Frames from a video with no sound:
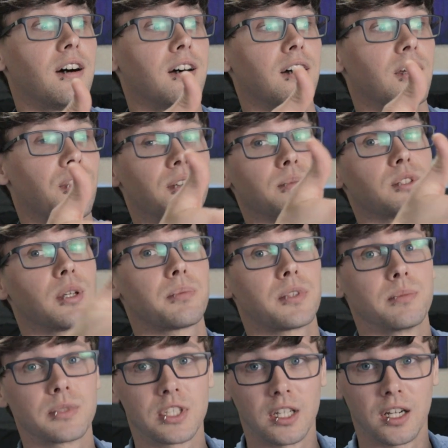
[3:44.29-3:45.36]
Uh, thumbs up,
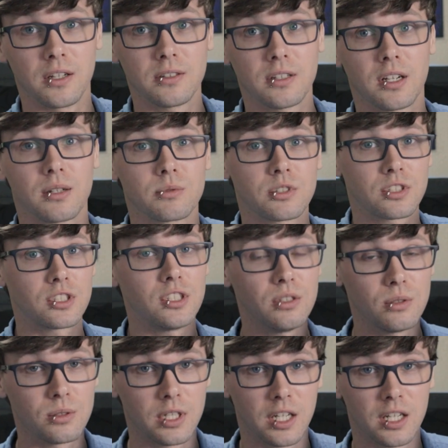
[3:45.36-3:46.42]
thumbs down. I will
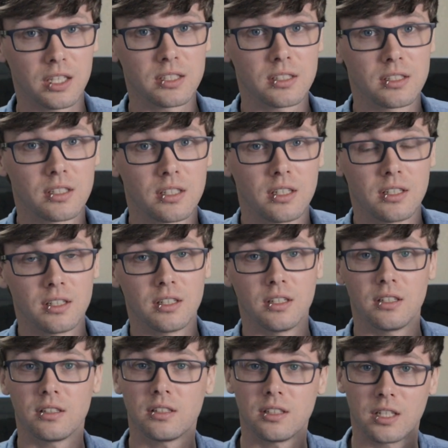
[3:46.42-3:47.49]
see you guys
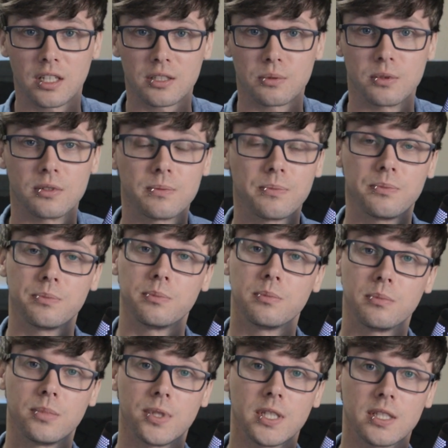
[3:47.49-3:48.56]
in the next one.
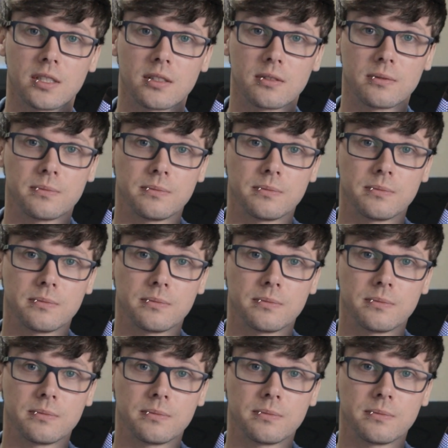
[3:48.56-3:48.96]
Peace.